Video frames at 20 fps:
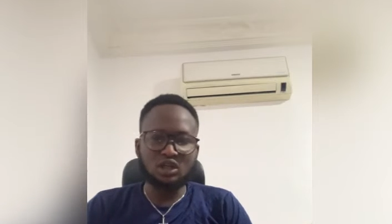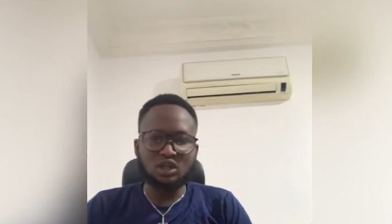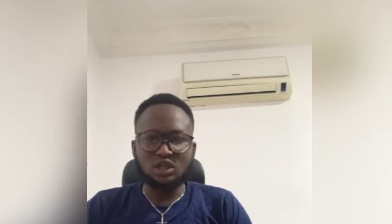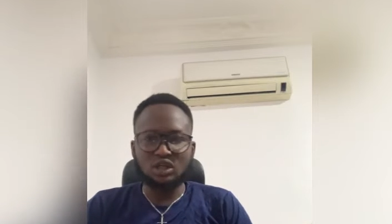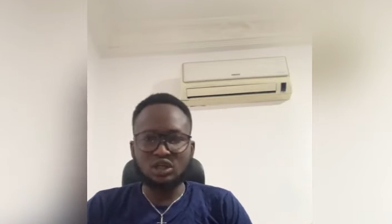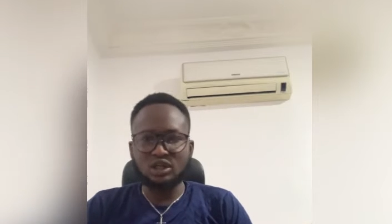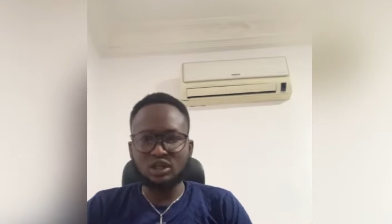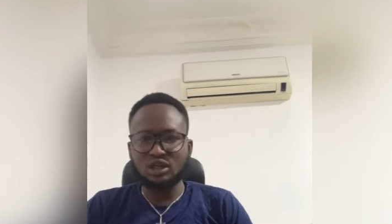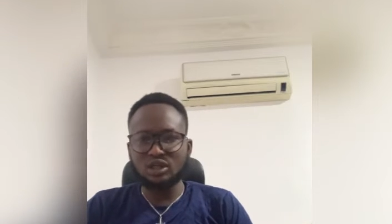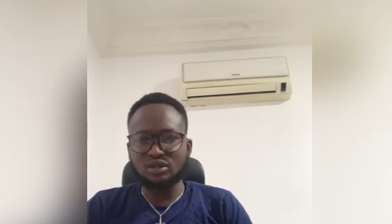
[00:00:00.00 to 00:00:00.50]

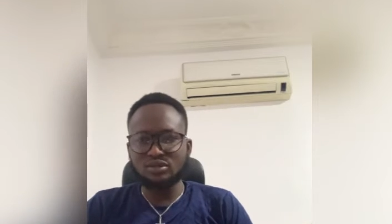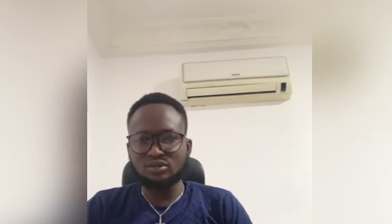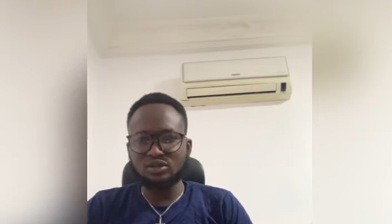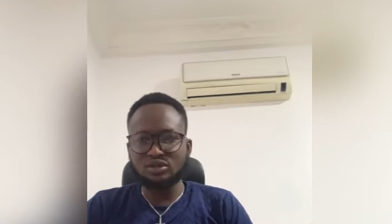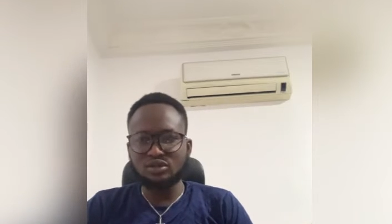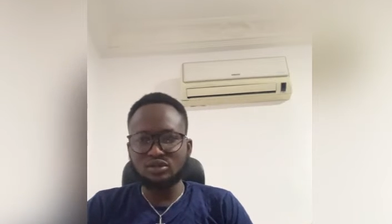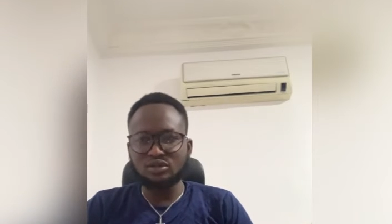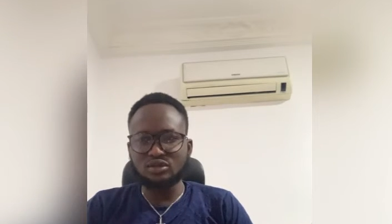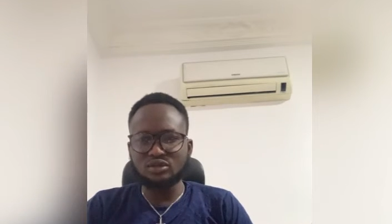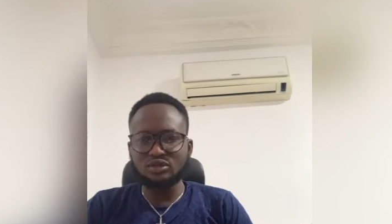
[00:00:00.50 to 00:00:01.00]

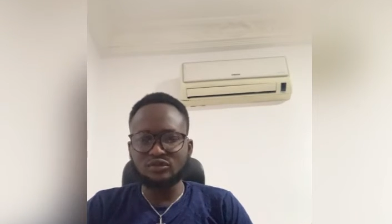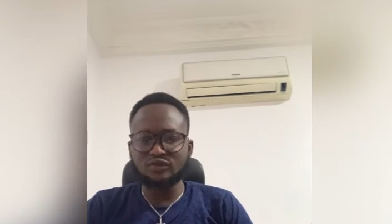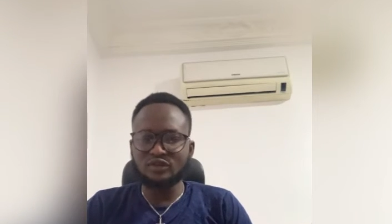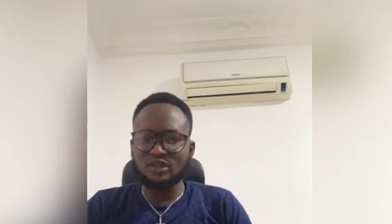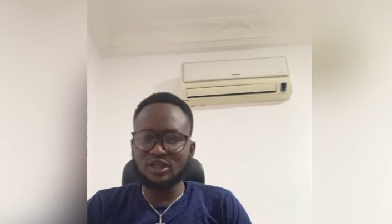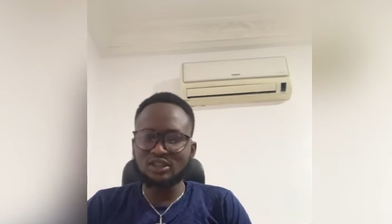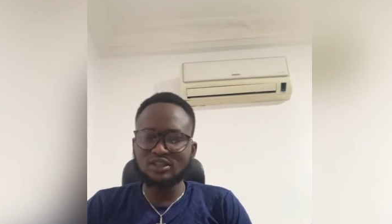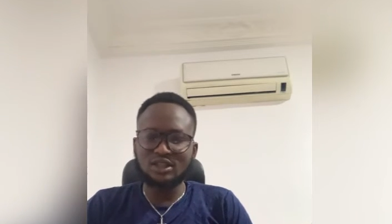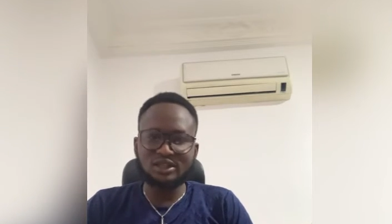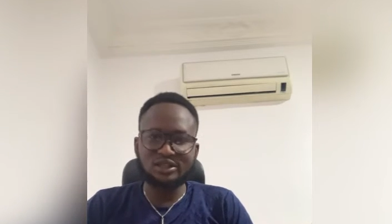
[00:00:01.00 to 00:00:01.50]
So the
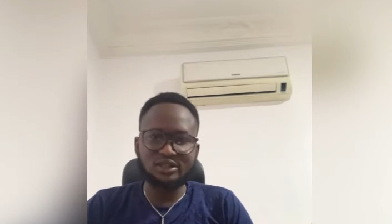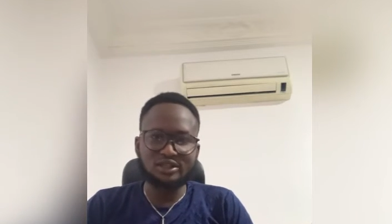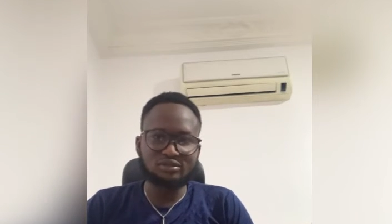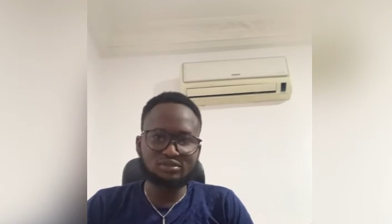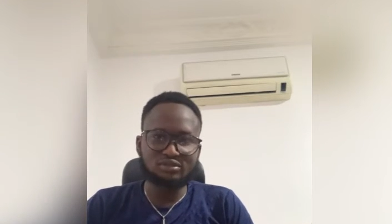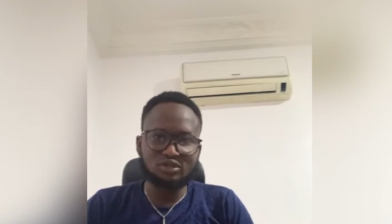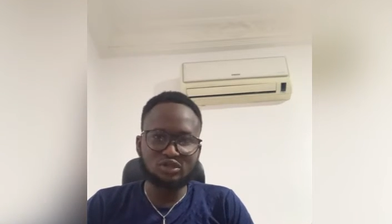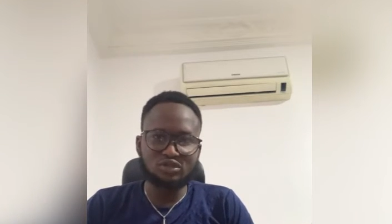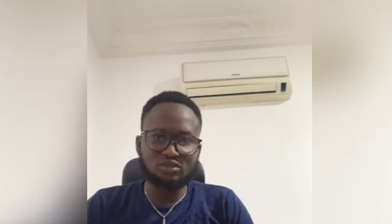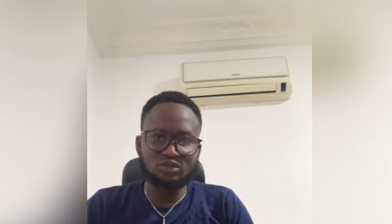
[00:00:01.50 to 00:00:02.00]
Flask has a
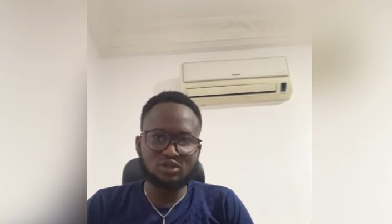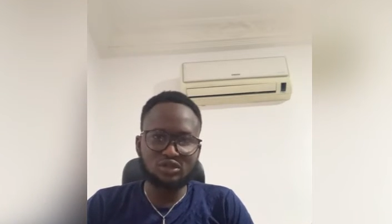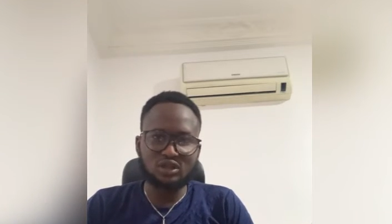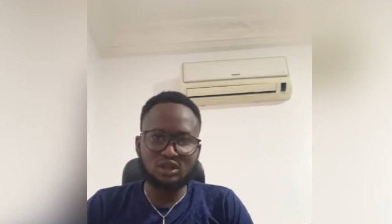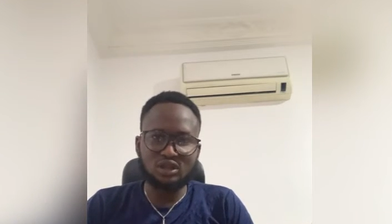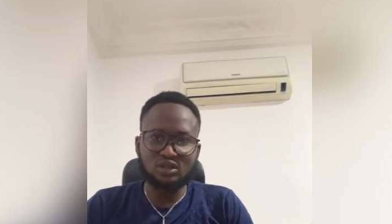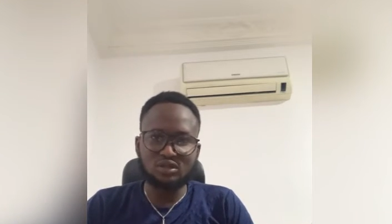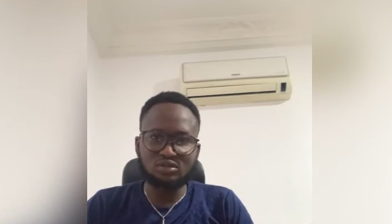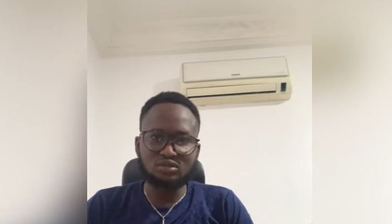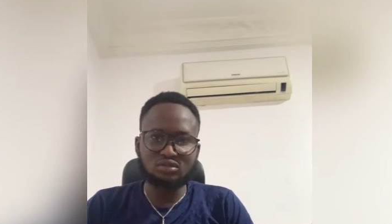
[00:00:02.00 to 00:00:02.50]
good
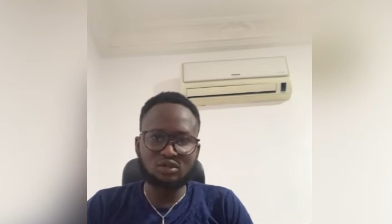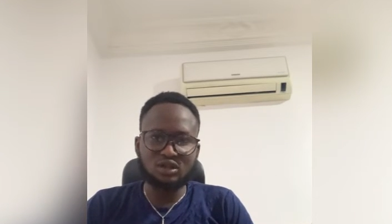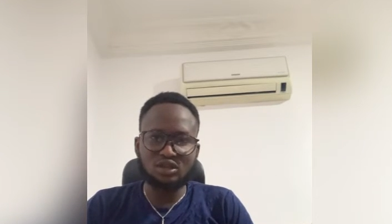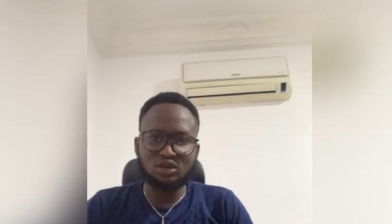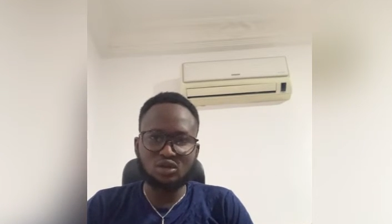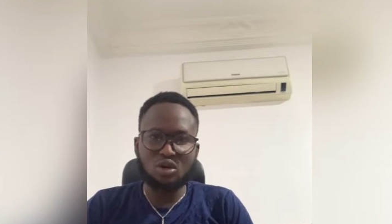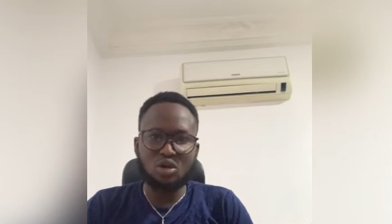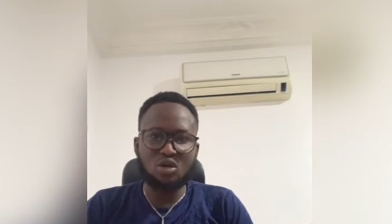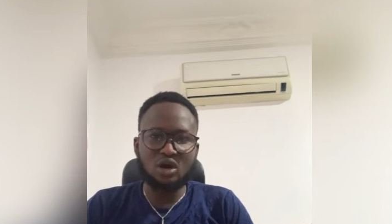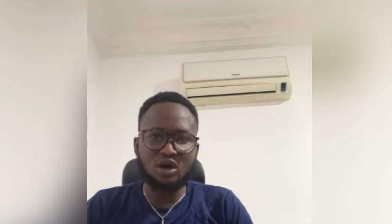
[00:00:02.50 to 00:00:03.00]
model and
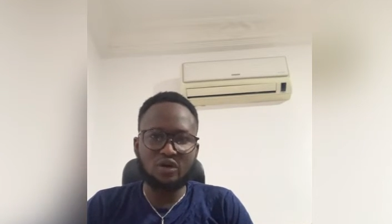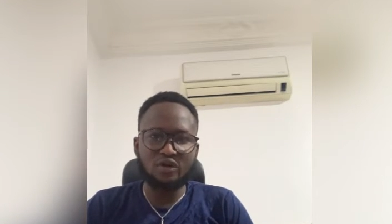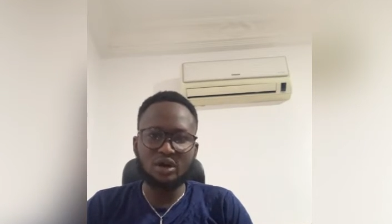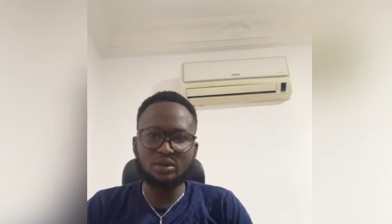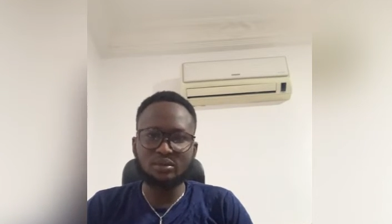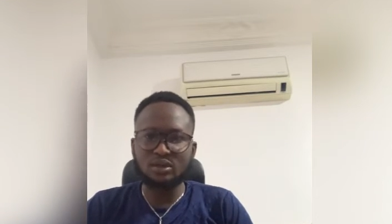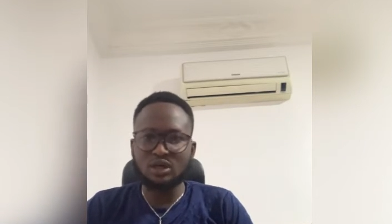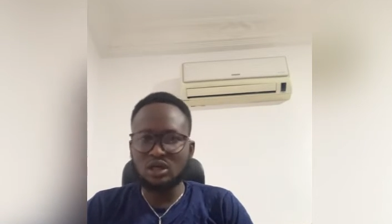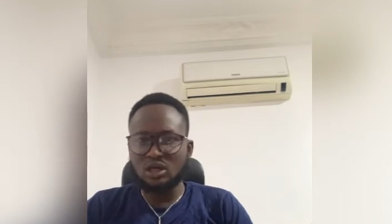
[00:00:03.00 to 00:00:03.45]
ORM